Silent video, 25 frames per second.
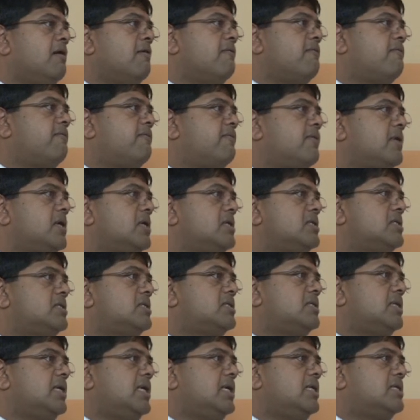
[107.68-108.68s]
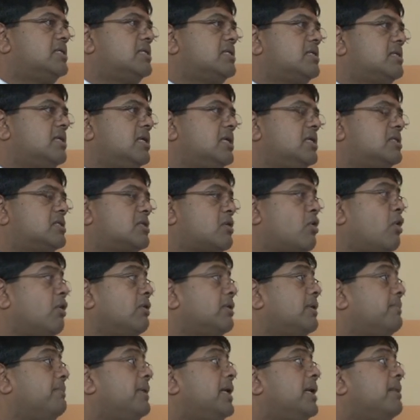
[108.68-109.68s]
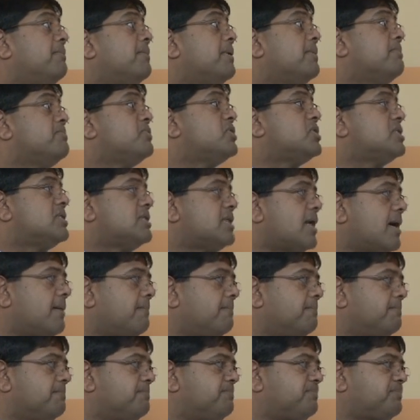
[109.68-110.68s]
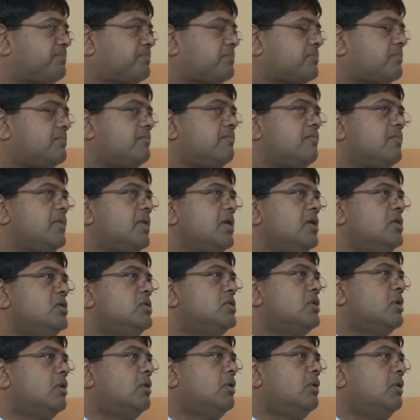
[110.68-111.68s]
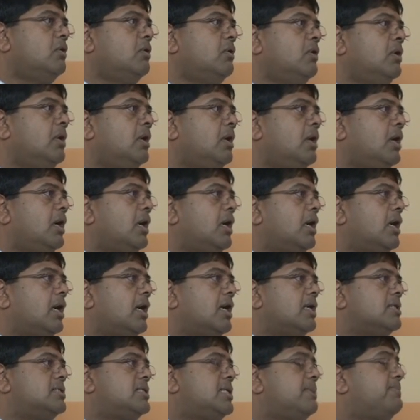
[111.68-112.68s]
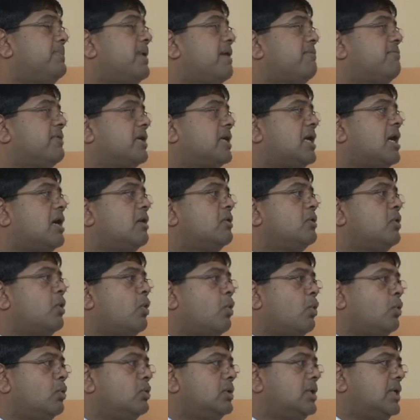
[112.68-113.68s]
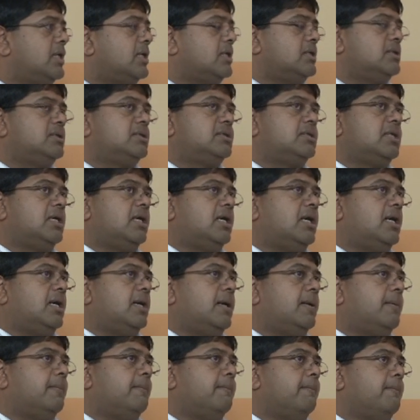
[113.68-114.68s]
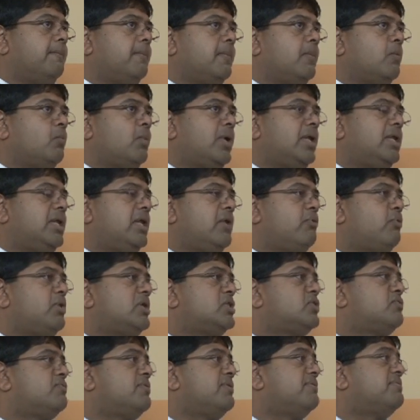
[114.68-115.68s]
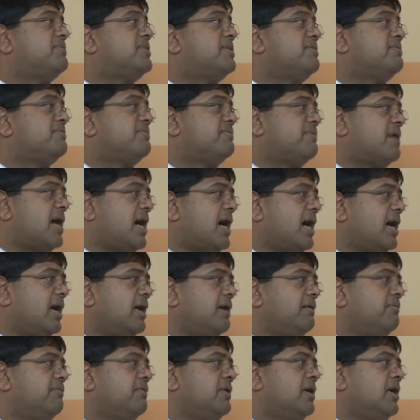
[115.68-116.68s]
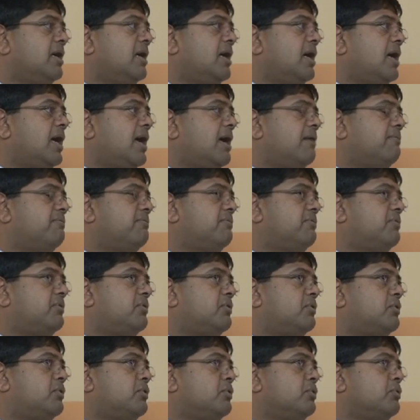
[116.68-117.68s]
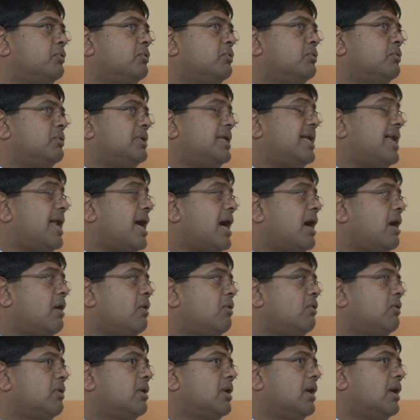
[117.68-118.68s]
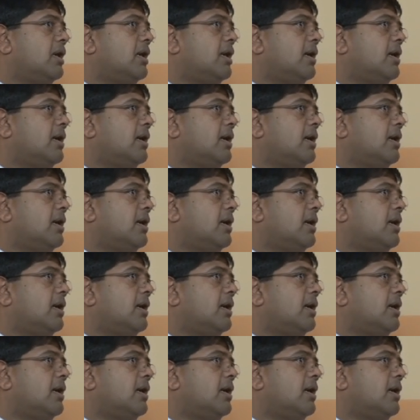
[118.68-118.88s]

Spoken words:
First, it's called the minimum sum. So CPF account holders, when they reach 55, have to now